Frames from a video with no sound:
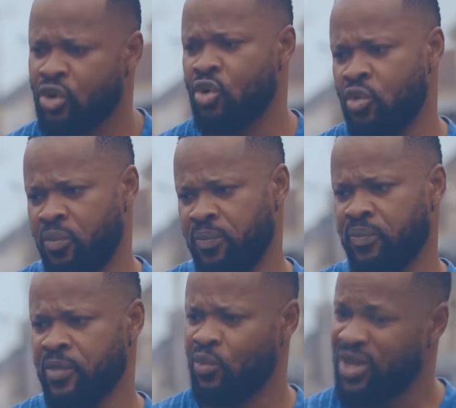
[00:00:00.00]
your
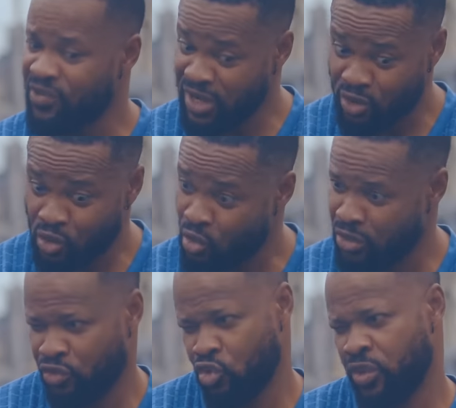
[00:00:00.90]
home, whatever you're
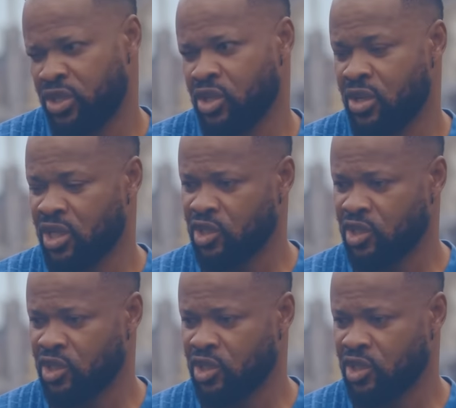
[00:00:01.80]
going through with your